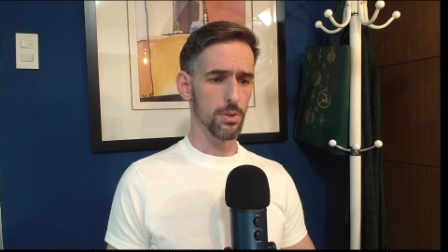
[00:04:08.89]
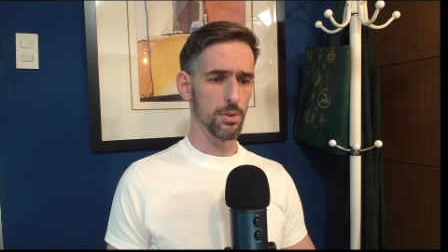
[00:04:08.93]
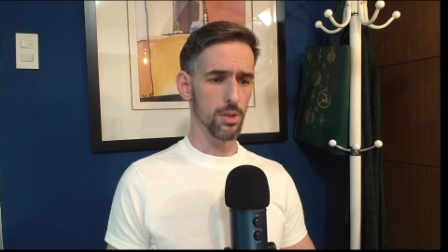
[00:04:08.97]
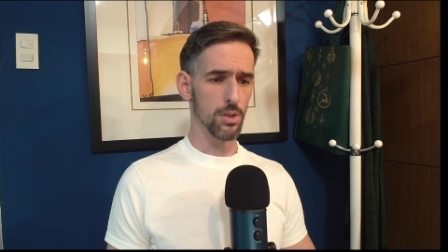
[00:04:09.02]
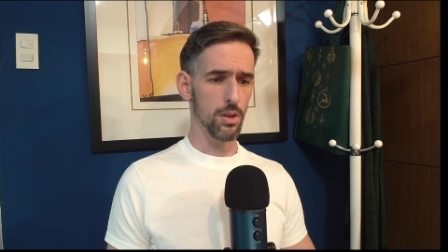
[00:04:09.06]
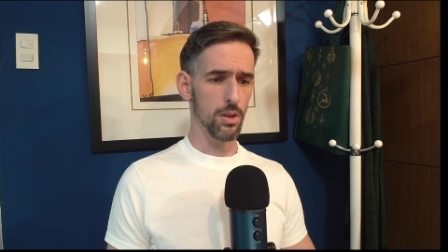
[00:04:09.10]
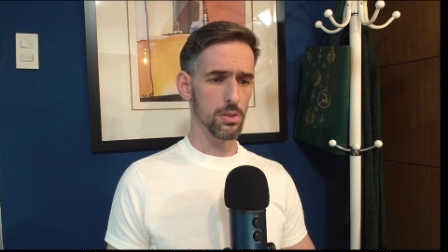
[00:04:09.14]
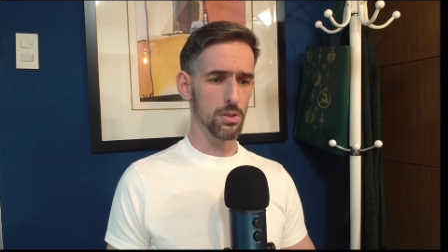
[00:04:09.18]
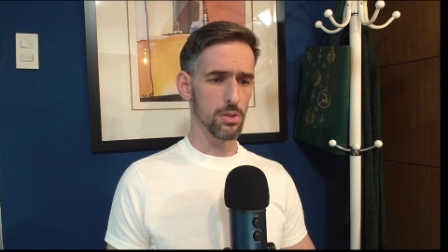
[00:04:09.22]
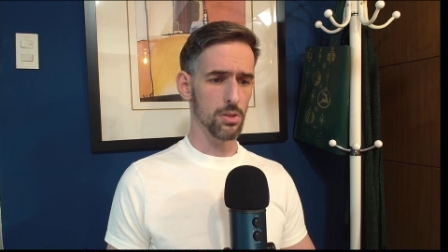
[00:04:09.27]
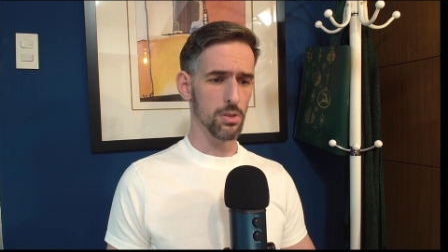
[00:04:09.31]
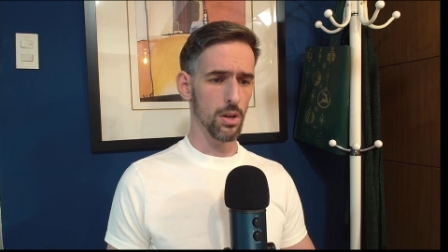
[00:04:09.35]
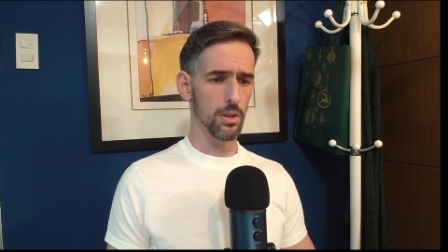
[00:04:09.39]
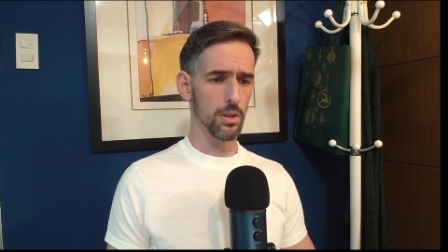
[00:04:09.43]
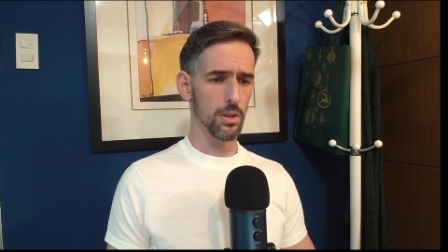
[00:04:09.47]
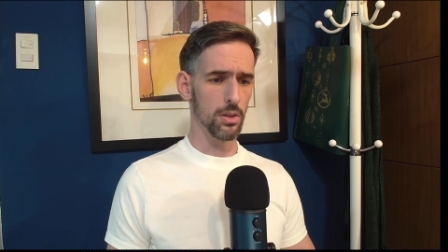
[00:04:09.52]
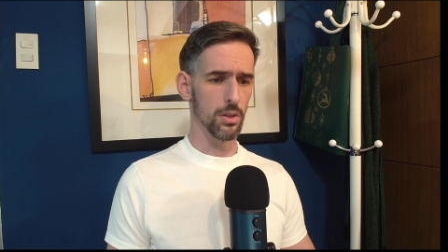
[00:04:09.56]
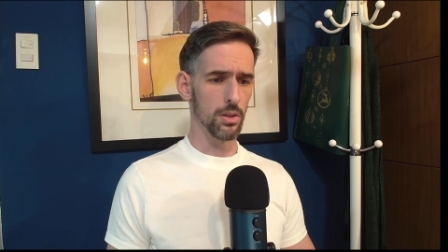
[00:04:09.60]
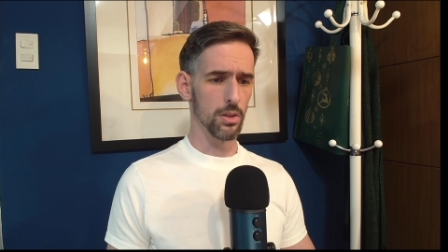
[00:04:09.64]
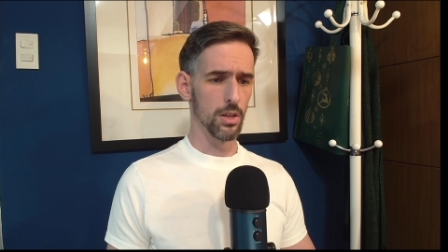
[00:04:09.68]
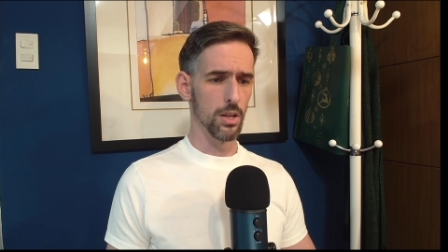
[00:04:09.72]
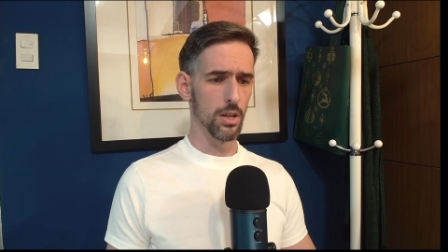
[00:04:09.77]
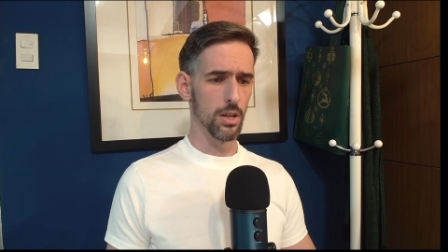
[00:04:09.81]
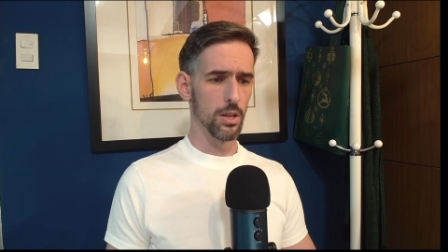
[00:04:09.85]
Saul's
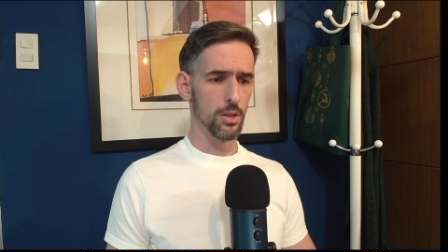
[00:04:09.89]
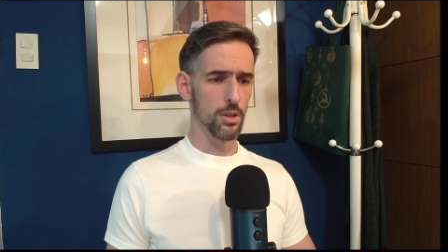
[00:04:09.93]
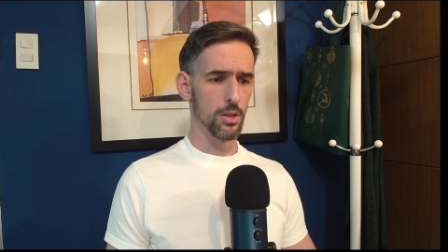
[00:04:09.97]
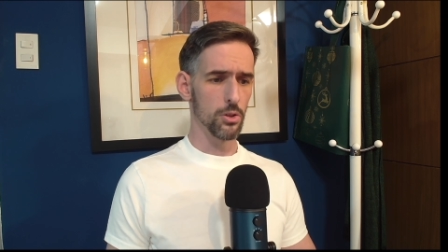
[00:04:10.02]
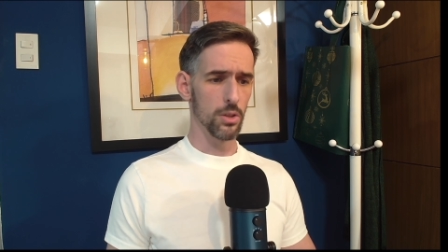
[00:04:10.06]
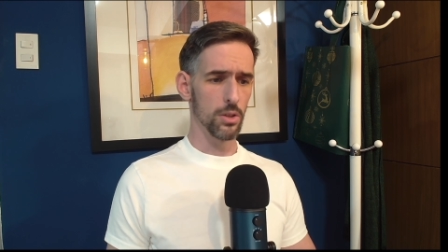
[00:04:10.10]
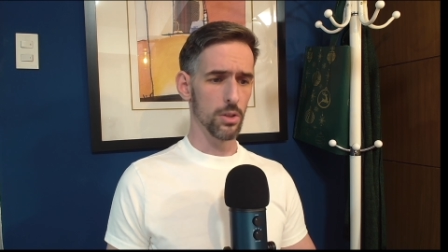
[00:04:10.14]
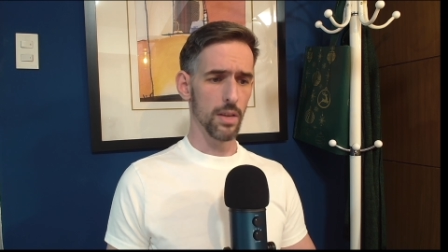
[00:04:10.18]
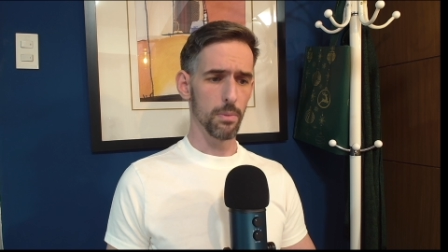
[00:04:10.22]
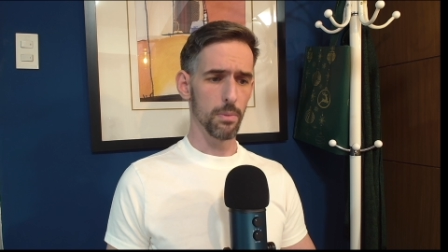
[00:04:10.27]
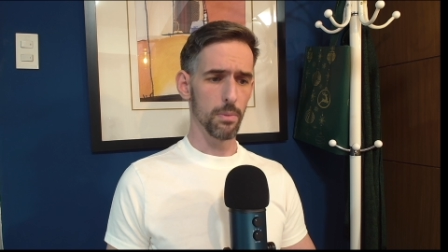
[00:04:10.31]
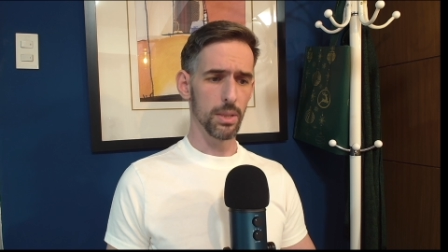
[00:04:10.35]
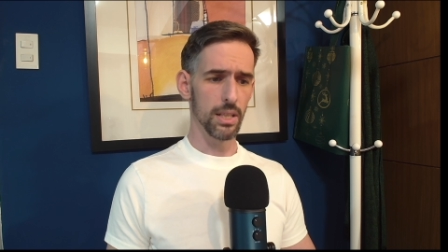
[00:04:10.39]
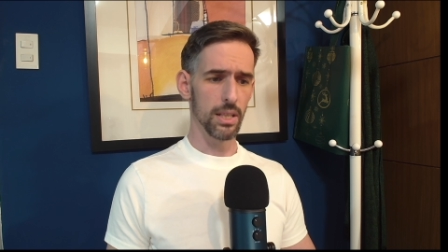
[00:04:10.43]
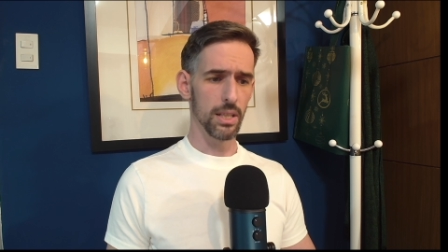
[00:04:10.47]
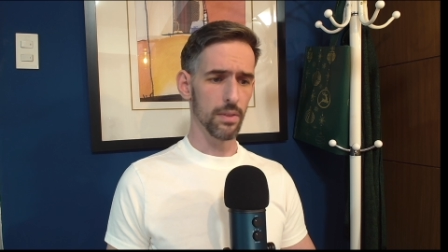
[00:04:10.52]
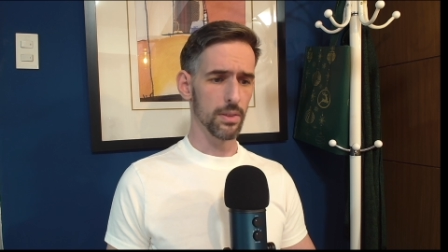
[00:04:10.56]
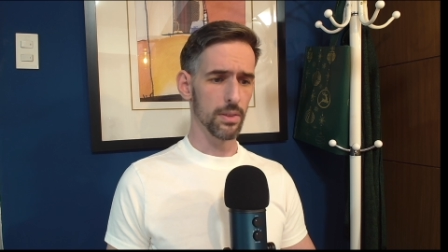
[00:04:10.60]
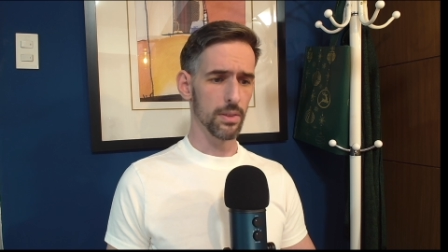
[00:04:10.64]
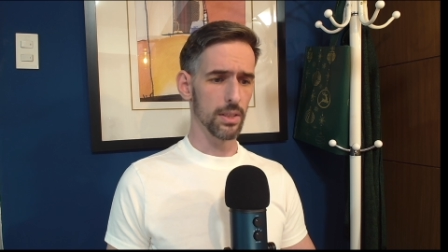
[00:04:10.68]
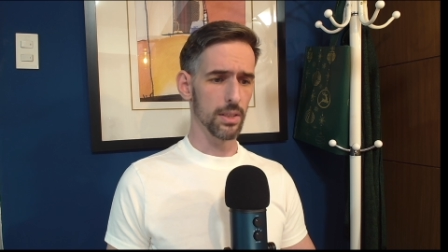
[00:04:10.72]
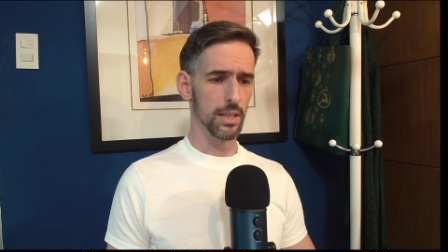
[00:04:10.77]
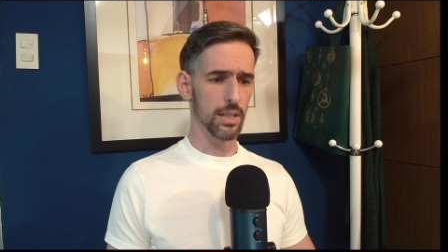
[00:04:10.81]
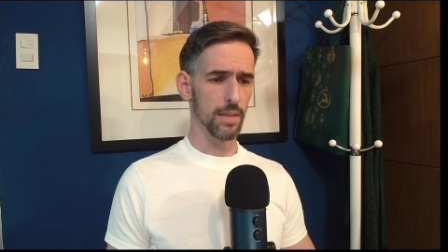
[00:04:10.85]
daughter, should have been
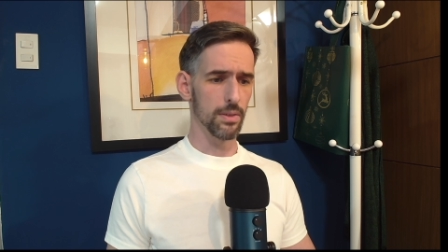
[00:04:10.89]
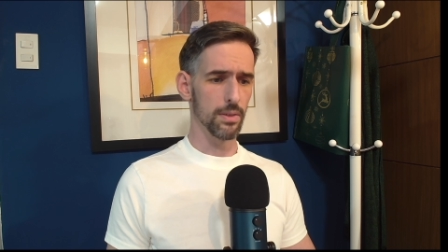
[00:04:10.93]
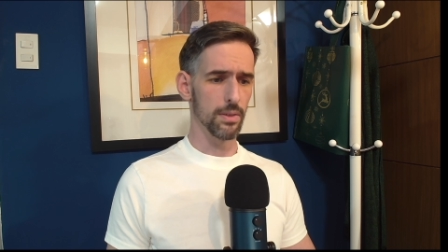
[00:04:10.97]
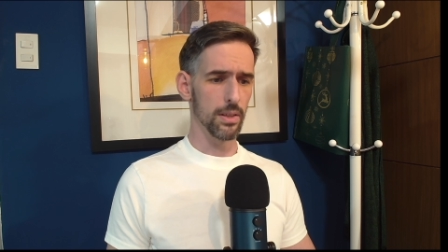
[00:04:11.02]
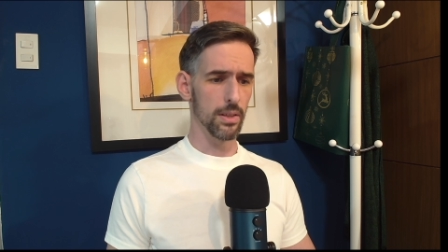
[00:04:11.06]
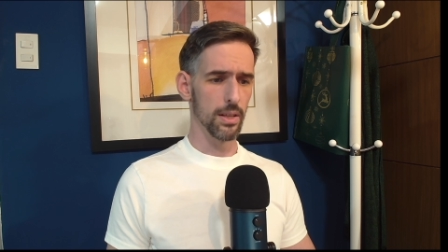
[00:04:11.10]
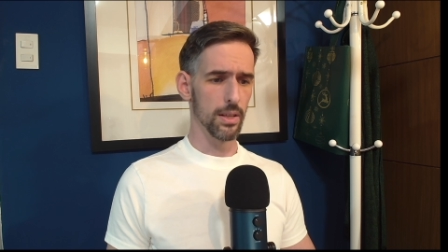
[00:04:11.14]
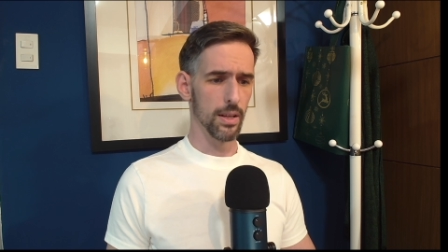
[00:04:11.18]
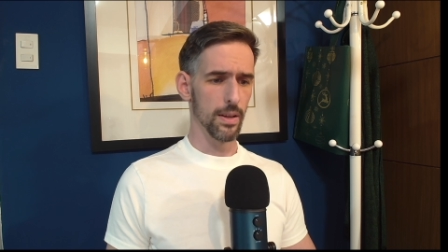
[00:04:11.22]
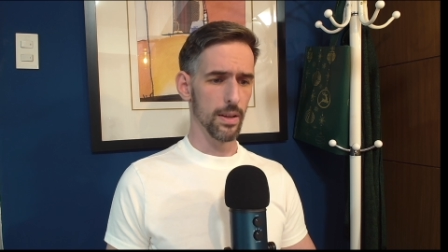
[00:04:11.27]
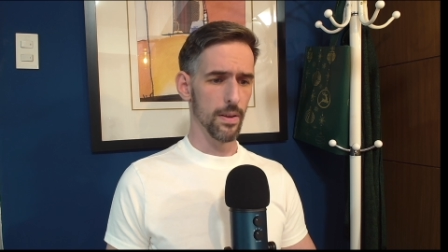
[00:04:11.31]
given to David,